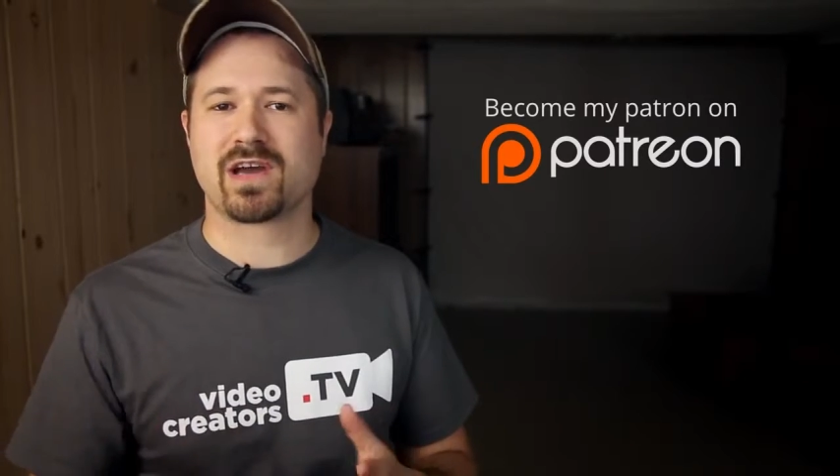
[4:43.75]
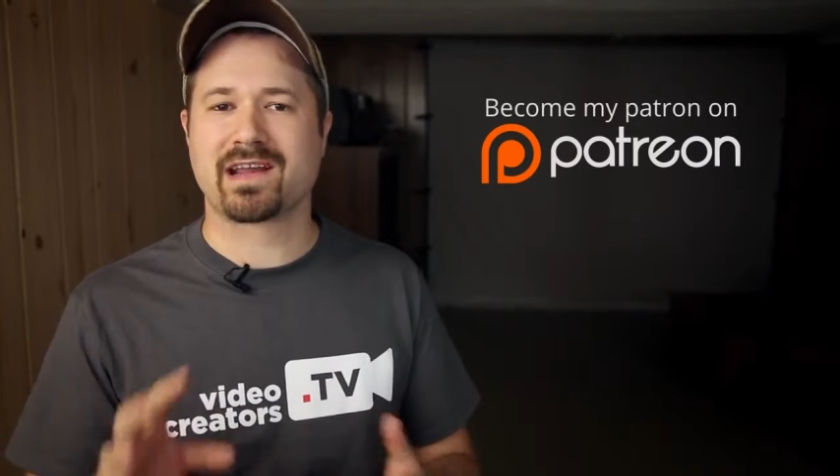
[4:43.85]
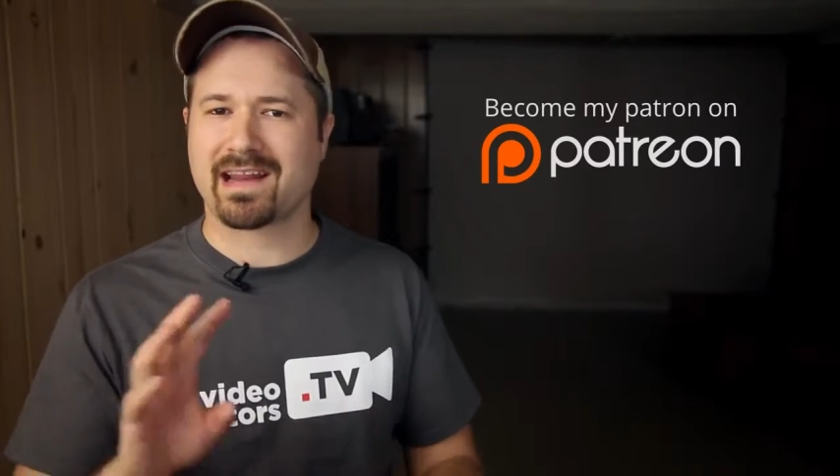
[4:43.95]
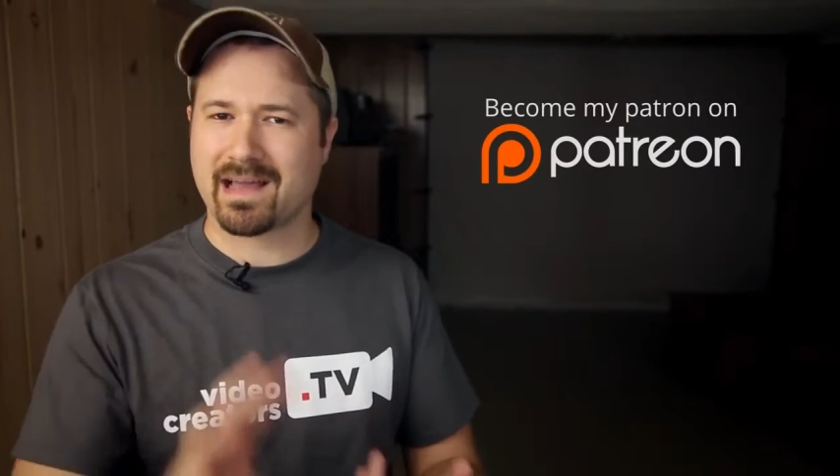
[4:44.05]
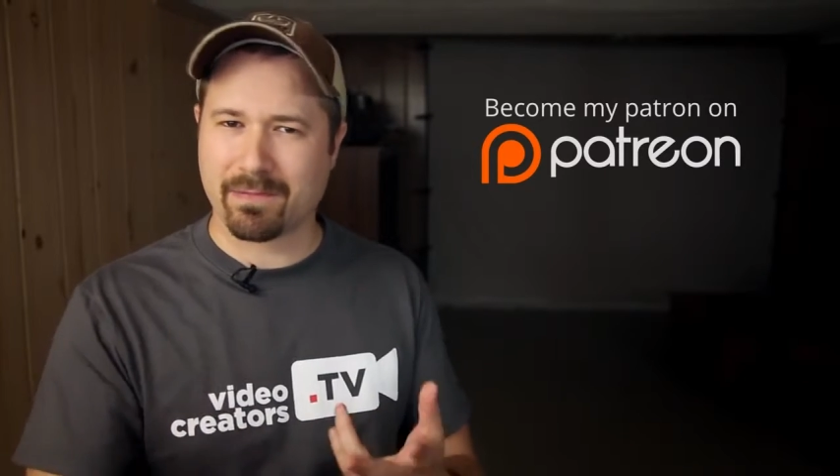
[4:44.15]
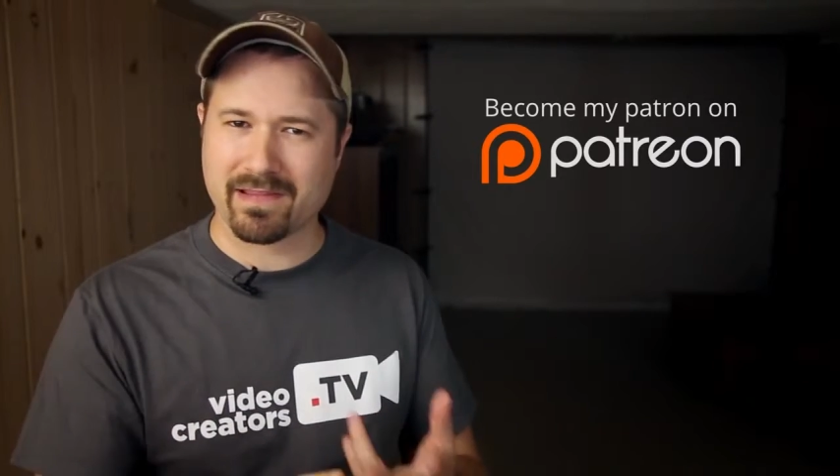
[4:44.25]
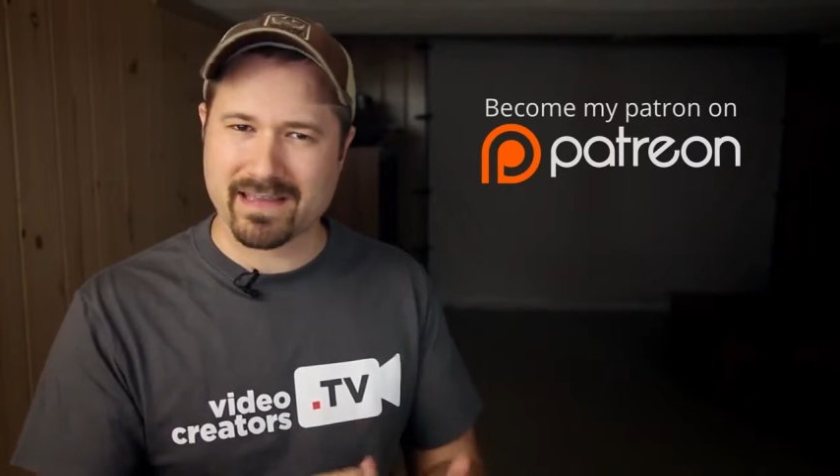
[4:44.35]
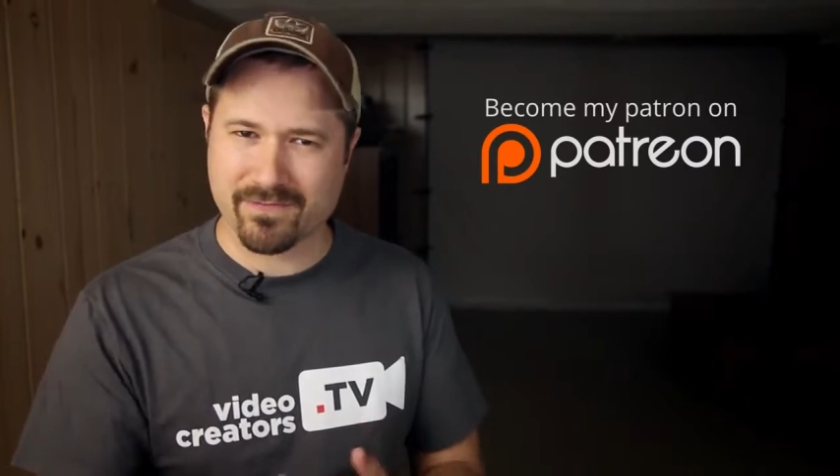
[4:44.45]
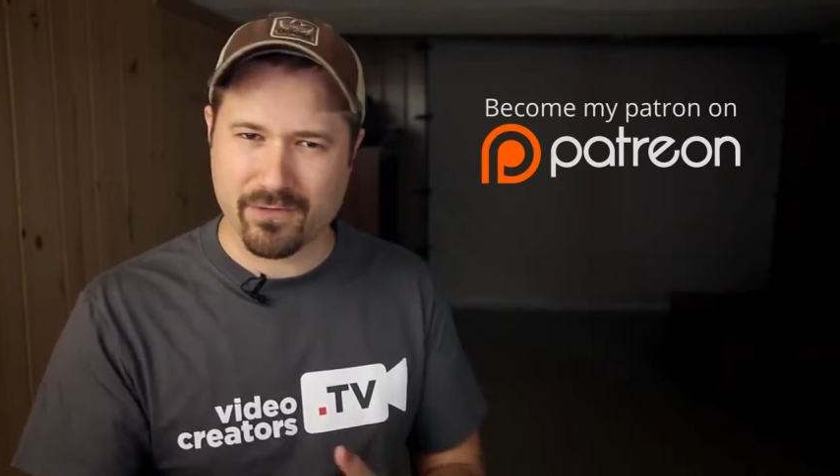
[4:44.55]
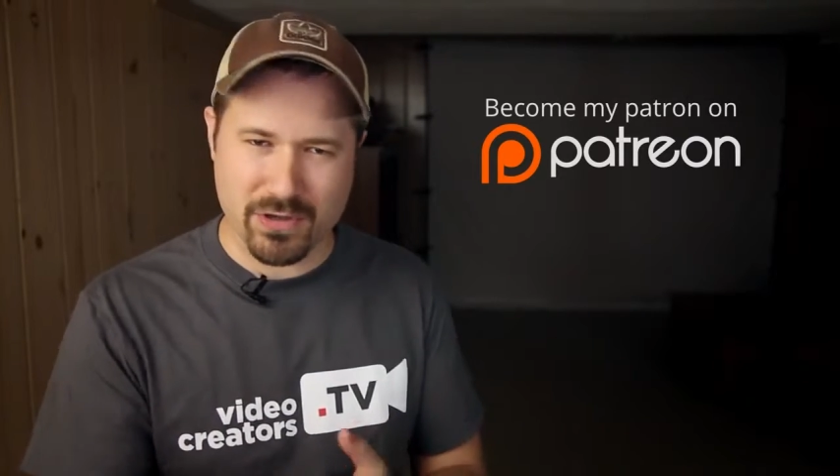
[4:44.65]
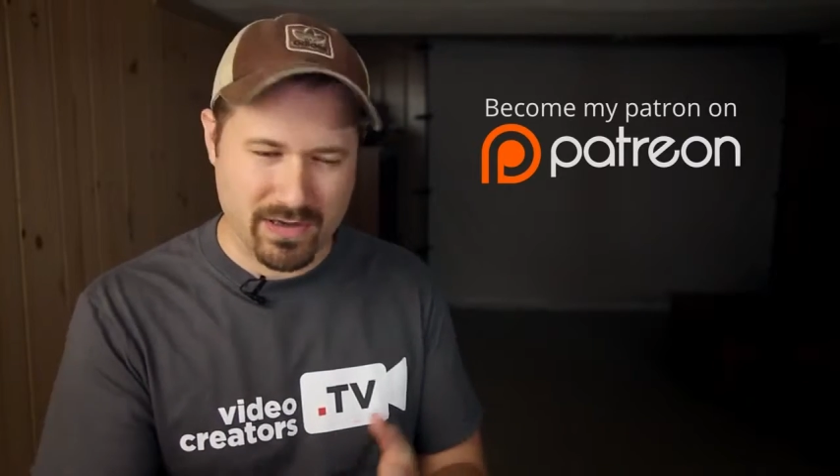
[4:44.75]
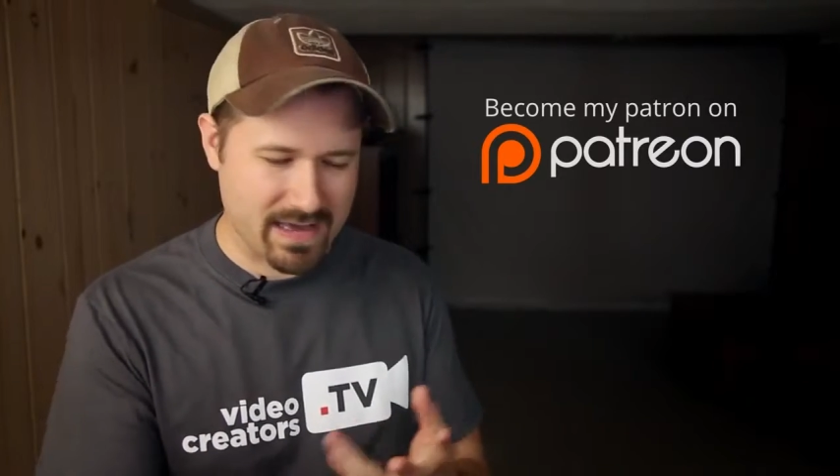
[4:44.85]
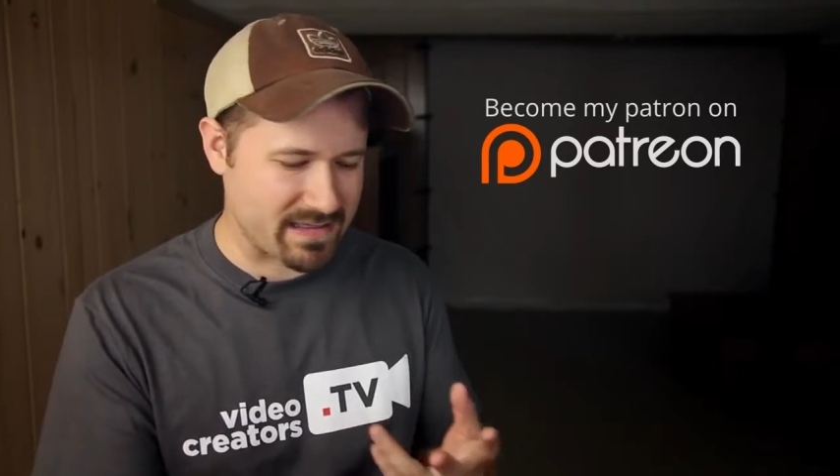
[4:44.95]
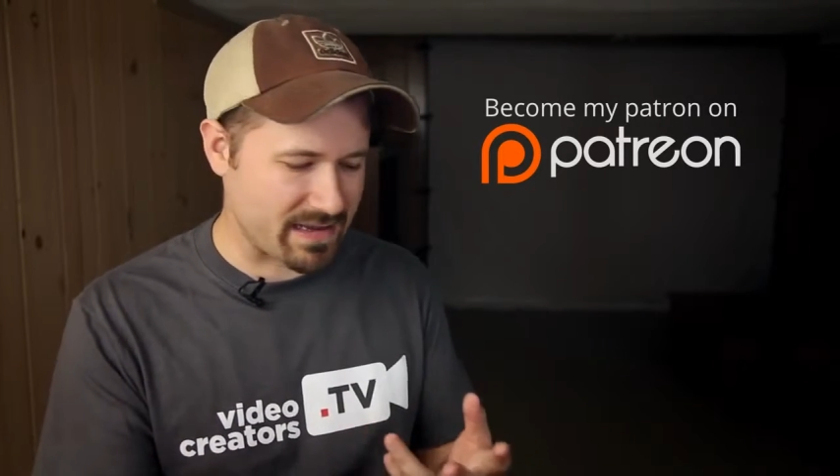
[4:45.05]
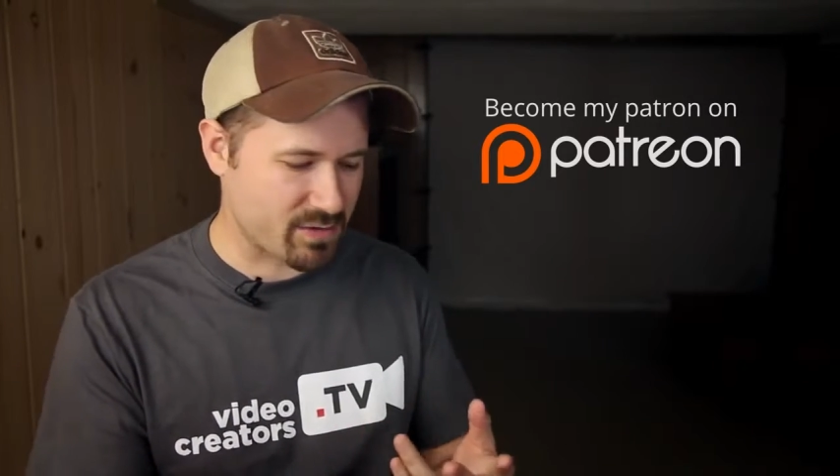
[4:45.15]
I got a couple links for you
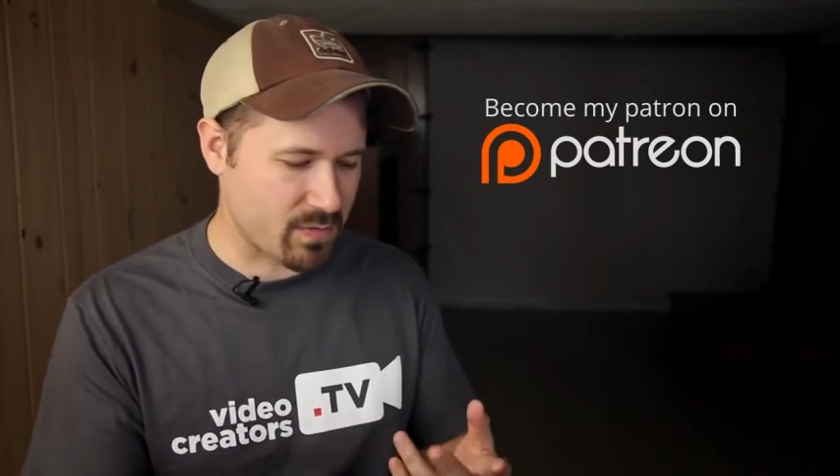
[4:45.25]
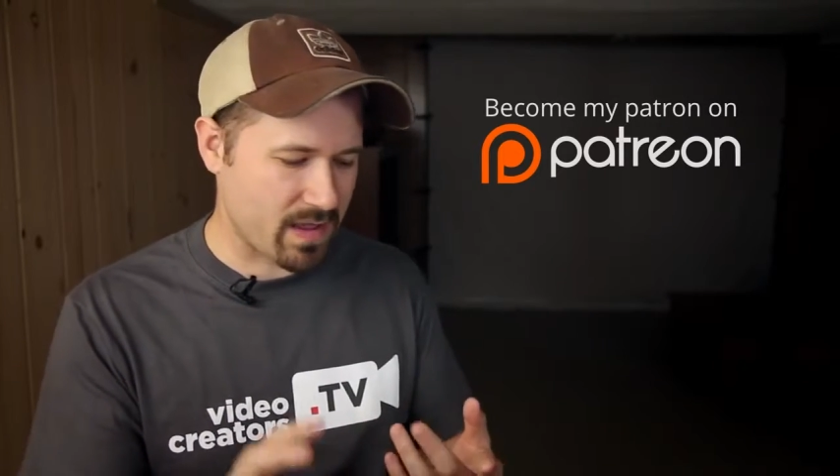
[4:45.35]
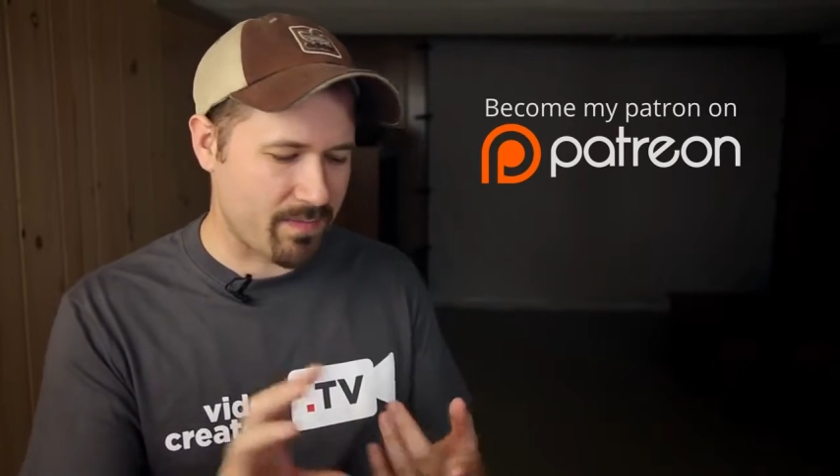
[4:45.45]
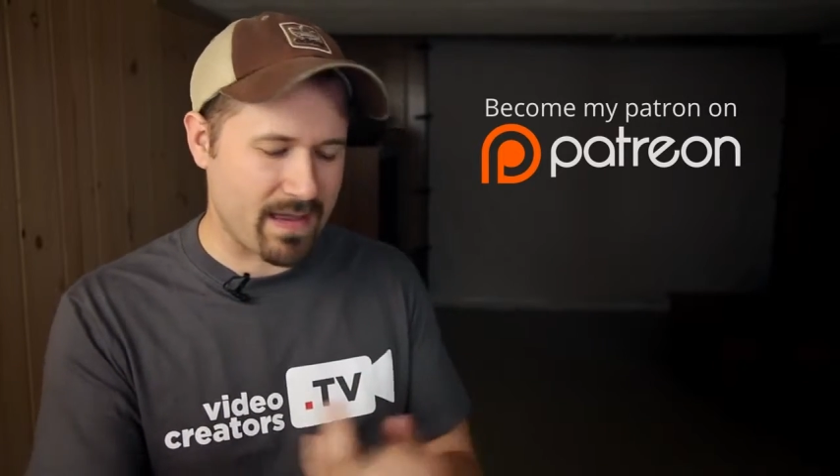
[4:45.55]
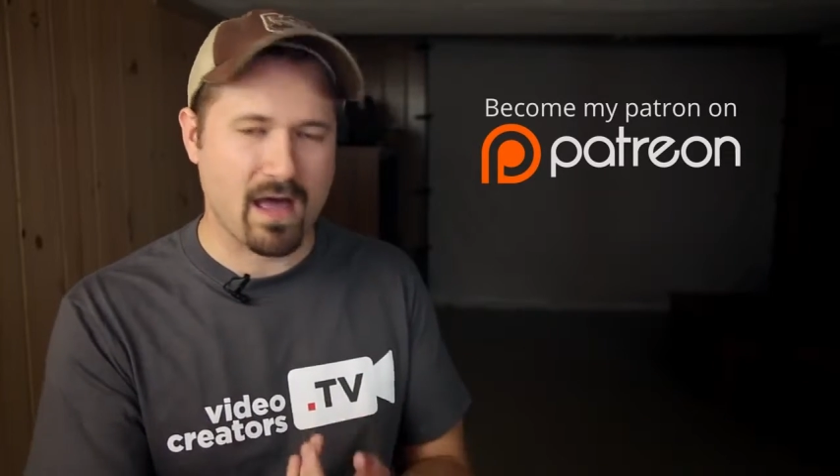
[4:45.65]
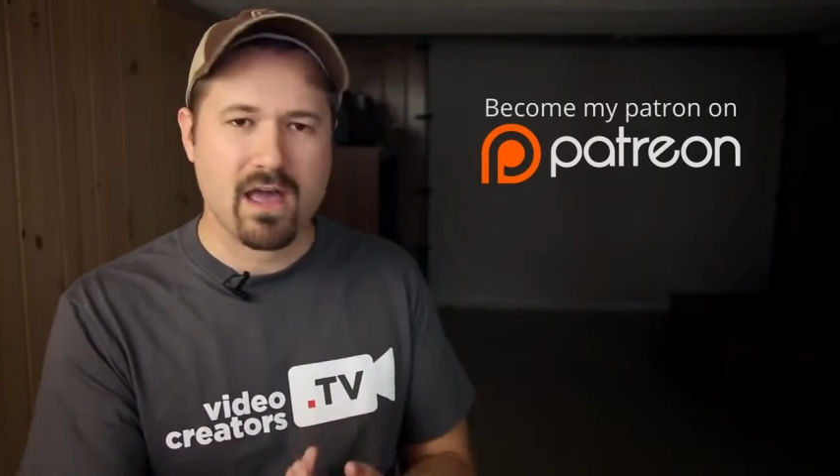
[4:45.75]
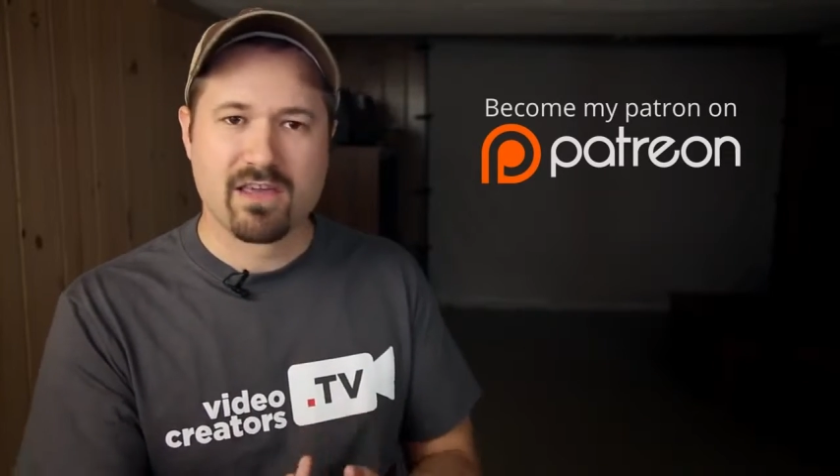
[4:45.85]
guys there as well about